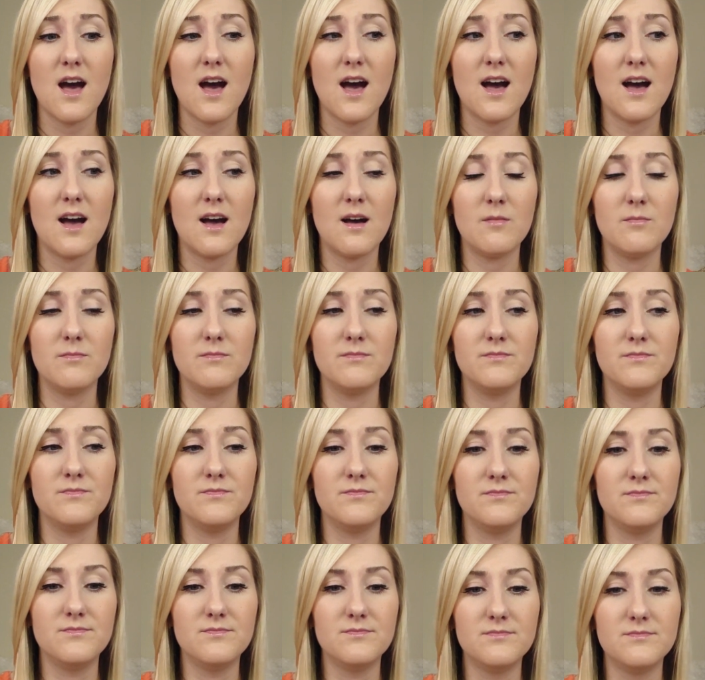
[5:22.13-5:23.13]
Can't
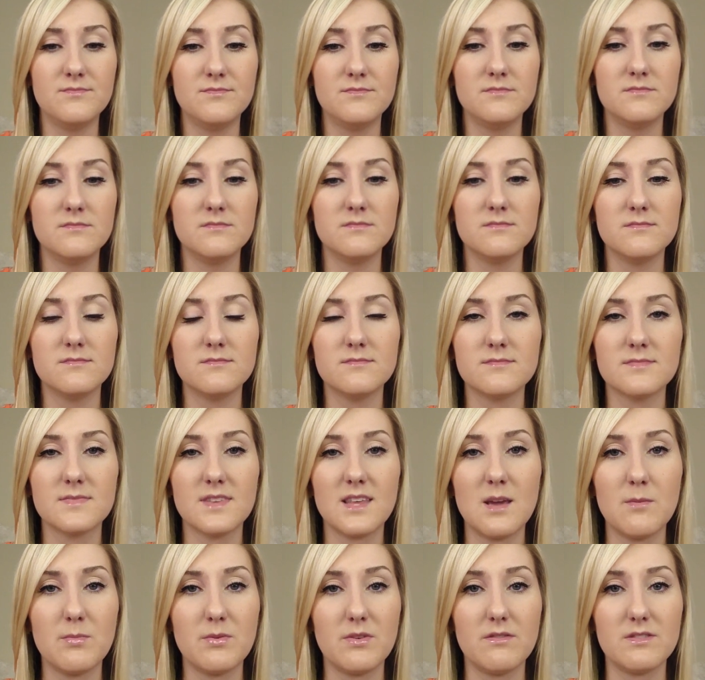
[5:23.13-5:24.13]

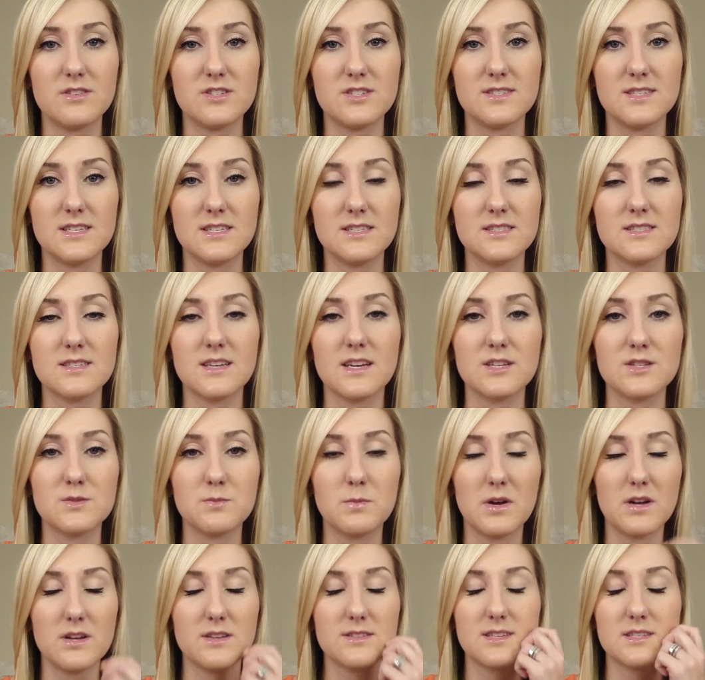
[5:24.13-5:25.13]
believe I just said
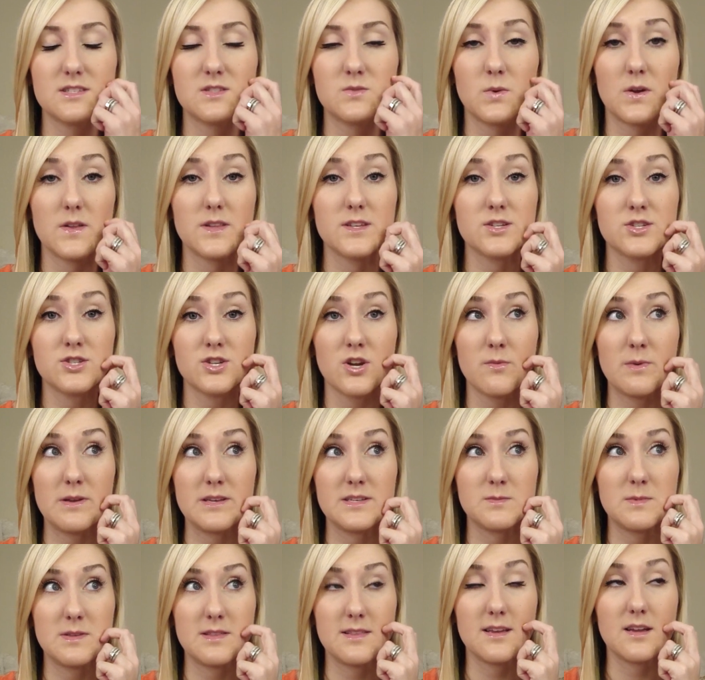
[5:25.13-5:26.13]
sketch balls. I swear, this show
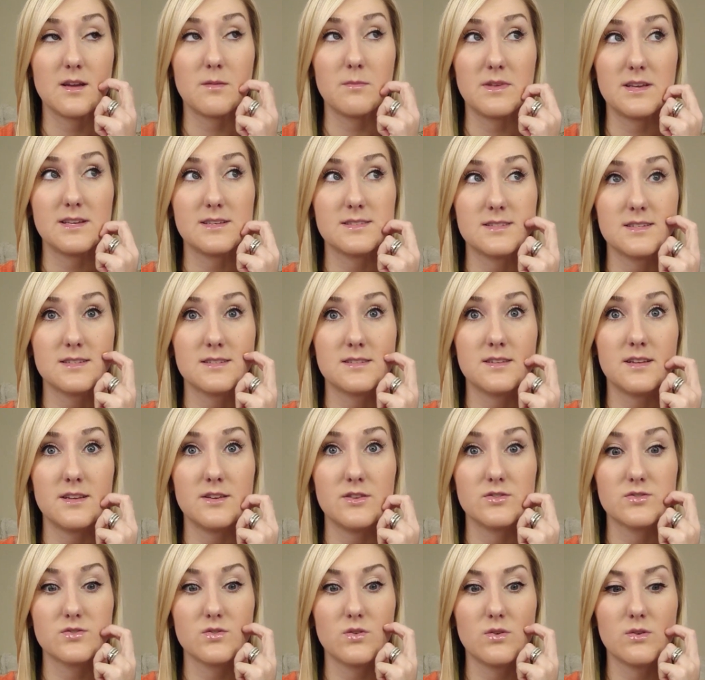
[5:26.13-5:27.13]
makes me think I'm like
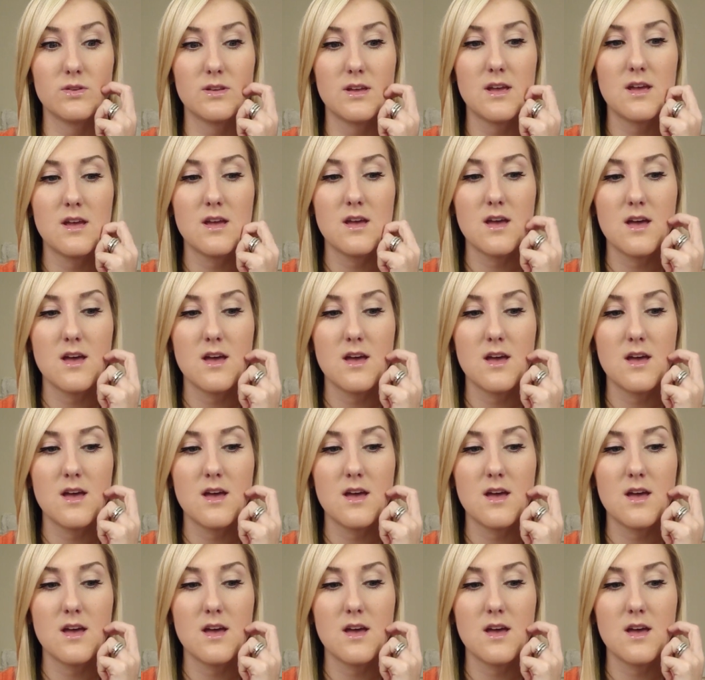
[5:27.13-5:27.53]
16 years old.